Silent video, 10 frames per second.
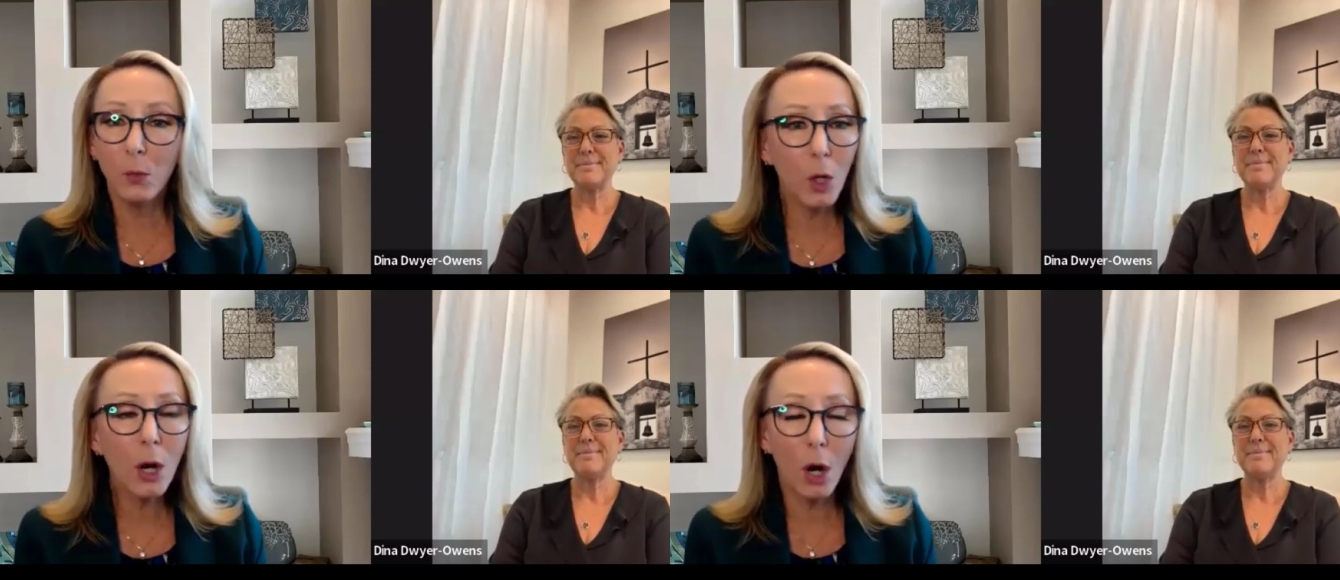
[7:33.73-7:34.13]

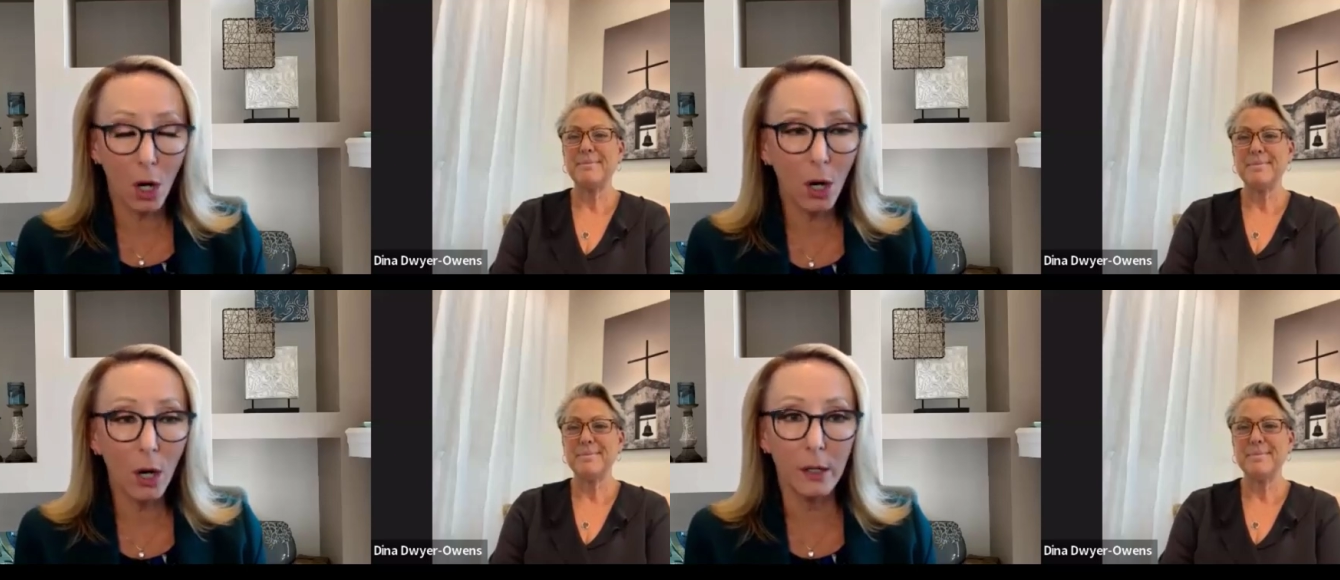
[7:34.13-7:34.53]
Speaker 1: and work
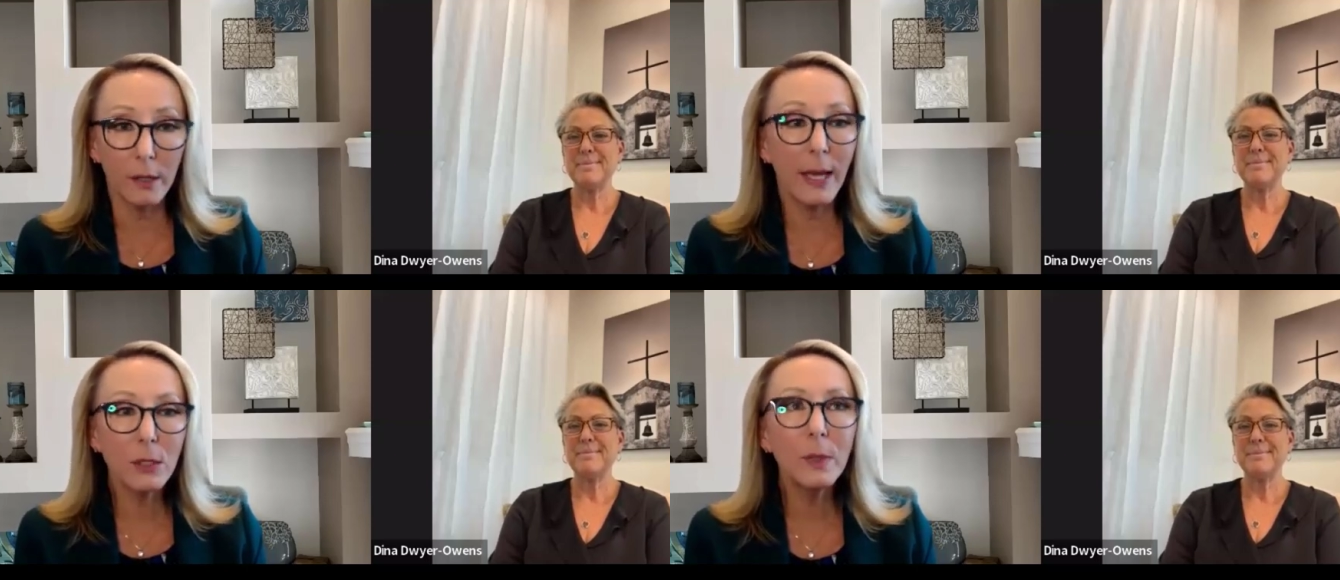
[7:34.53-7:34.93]

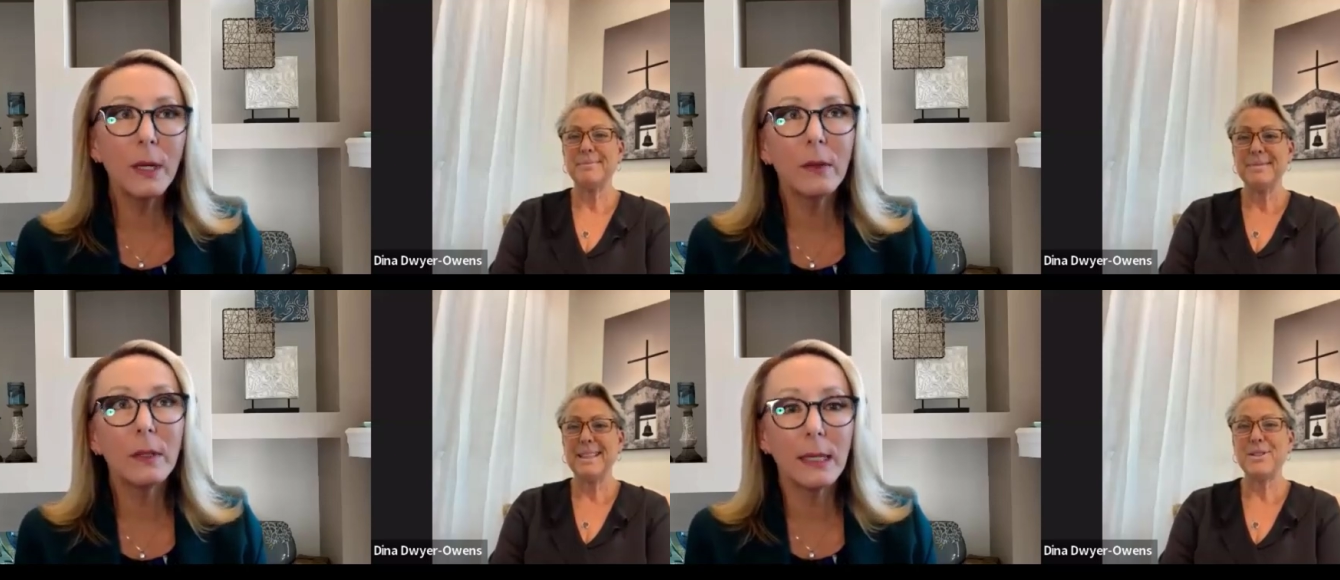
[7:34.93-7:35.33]
hard. That's
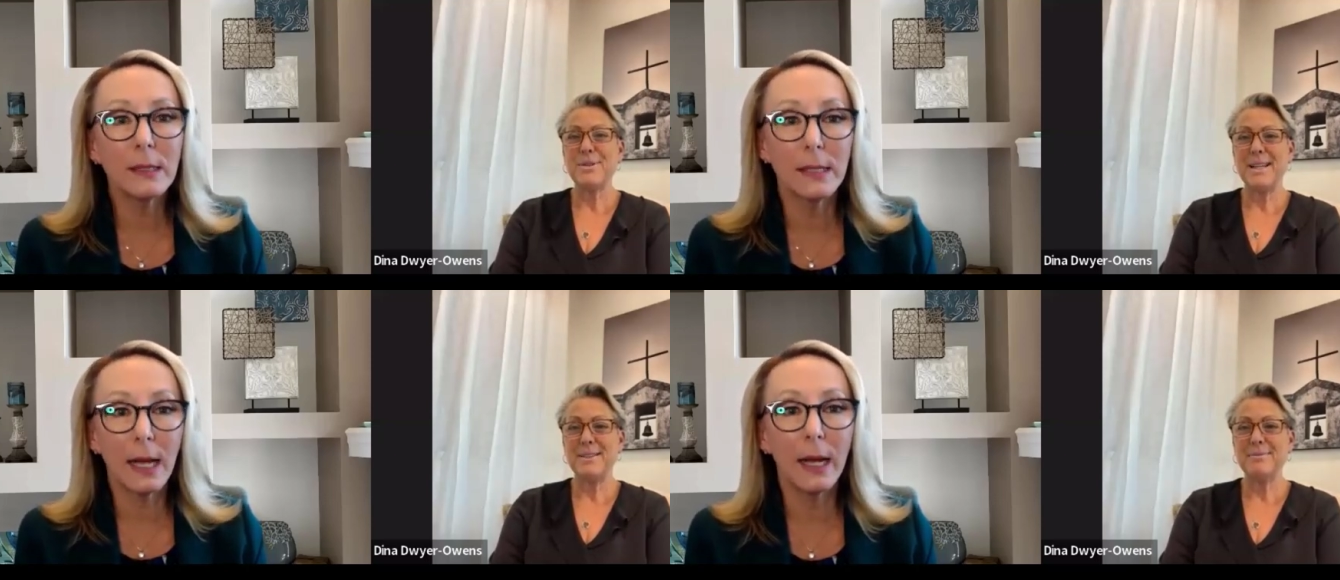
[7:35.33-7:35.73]
one of the
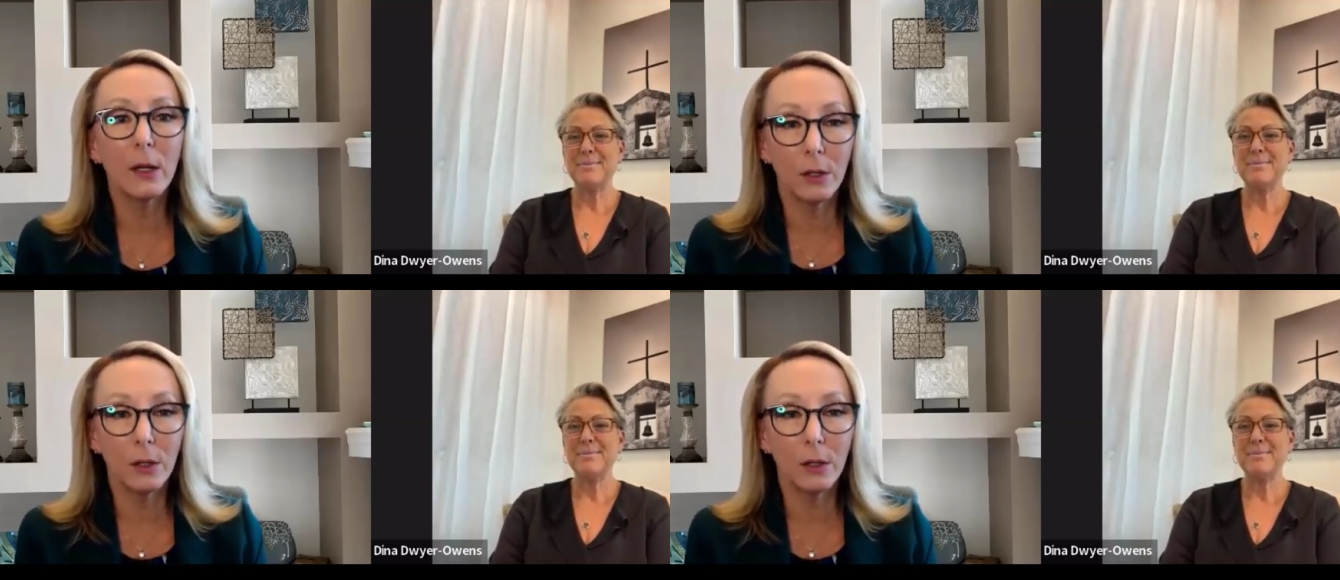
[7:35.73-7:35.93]
lessons right.